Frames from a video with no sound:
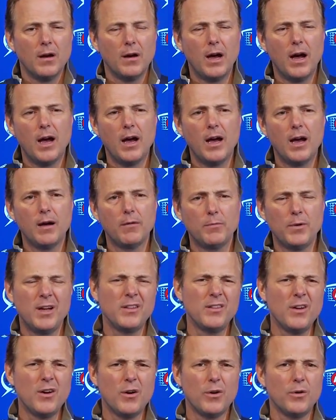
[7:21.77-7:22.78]
Well,
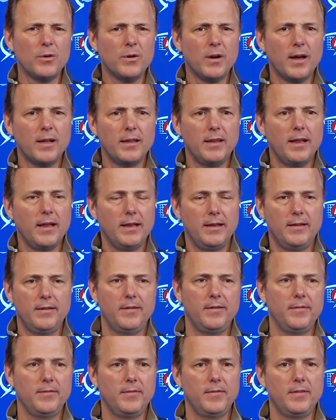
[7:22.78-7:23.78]
no.
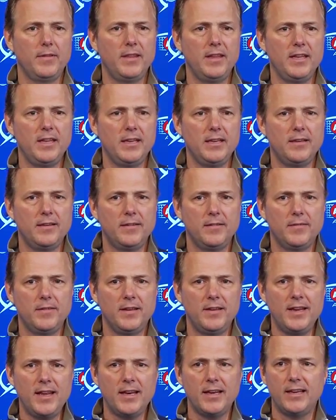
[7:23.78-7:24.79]
The
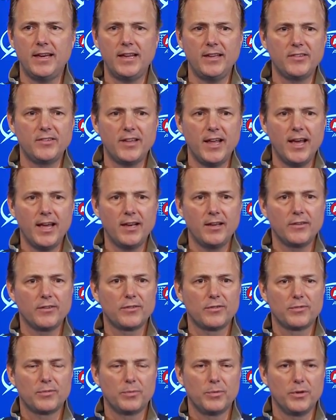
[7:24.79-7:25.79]
day-to-day
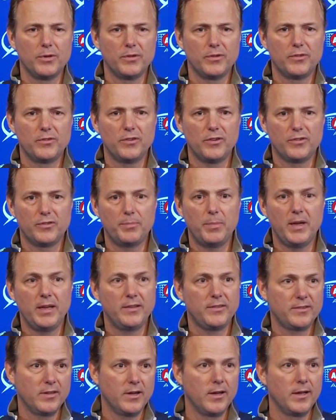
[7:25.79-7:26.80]
status was just
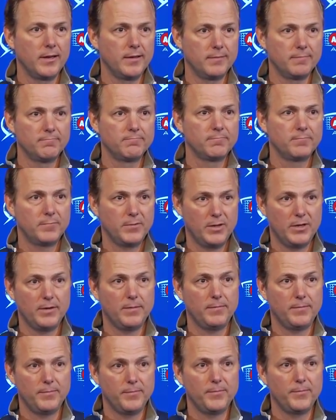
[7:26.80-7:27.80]
based on,
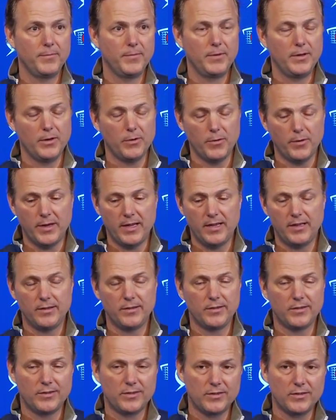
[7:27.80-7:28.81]
you know, he
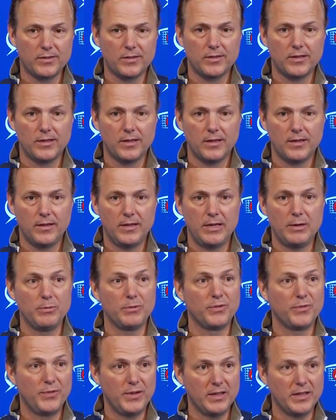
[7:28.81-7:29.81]
was
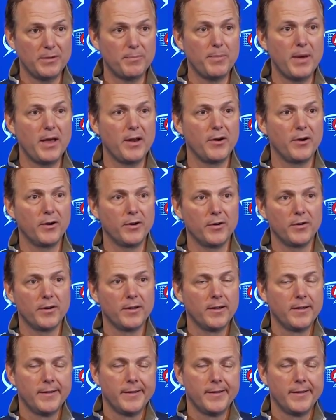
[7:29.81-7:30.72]
feeling better.